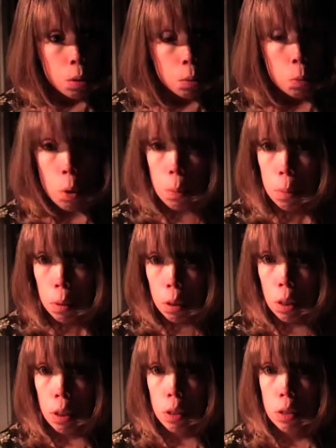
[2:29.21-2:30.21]

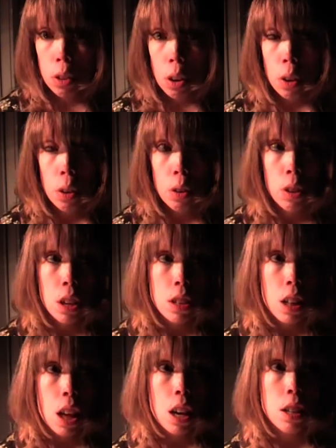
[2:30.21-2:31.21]
warmth so things
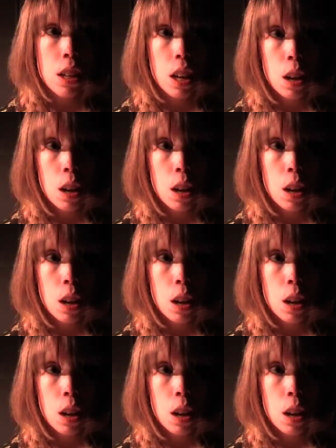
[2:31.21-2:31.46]
like sitting